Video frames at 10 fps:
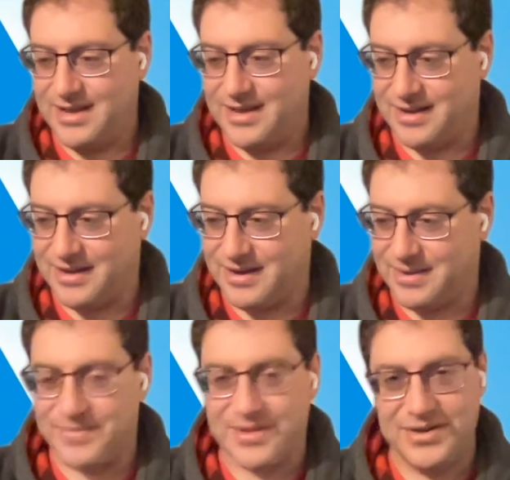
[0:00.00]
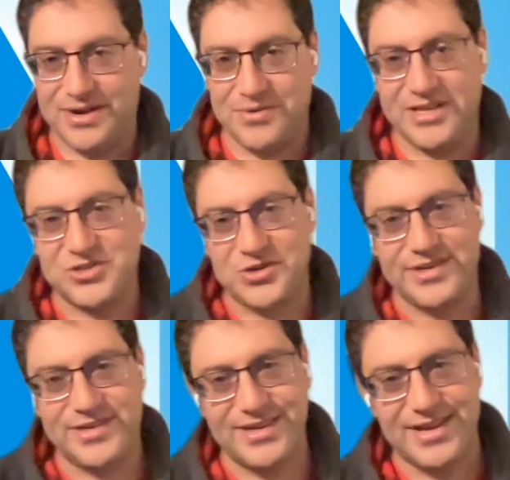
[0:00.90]
Um, I, I, really
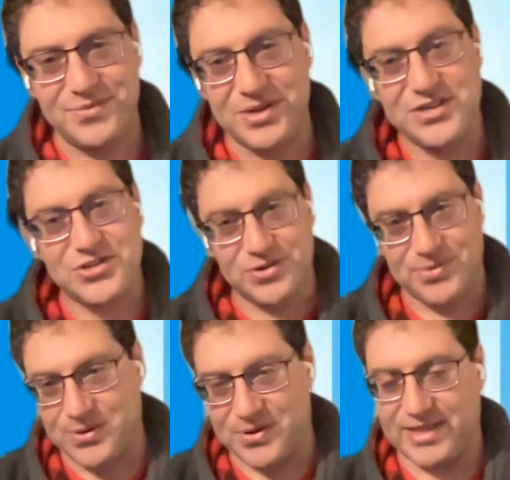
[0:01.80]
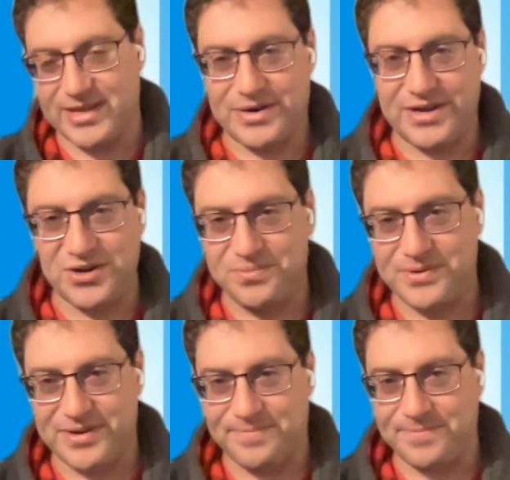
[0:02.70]
enjoyed really enjoyed recording that one. I hope
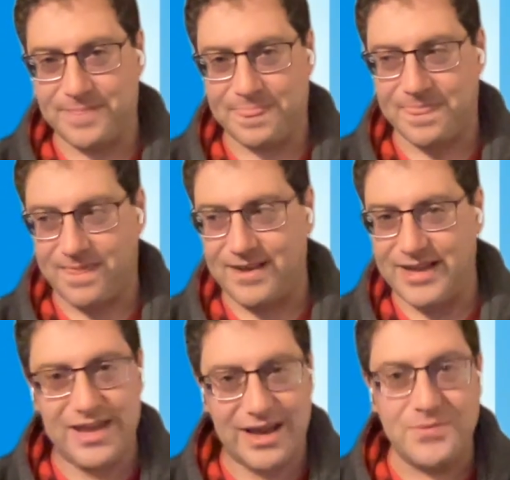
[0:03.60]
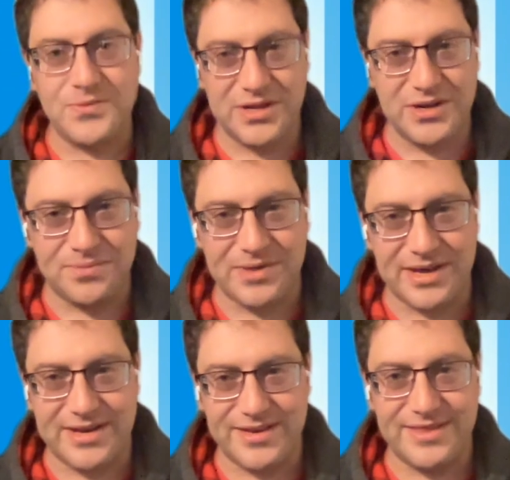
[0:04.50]
um, yeah, I really hope
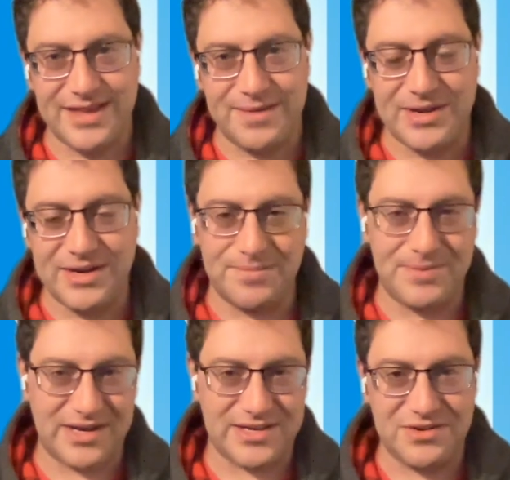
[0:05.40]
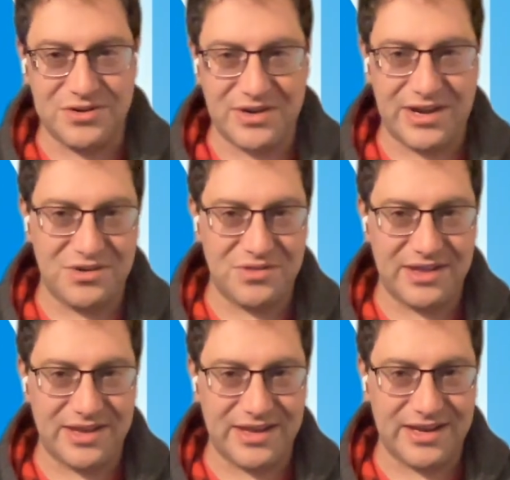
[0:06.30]
that that made an impact on your on your
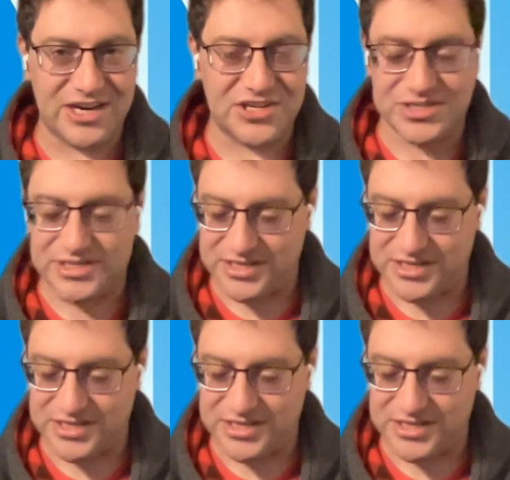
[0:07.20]
thinking and actions.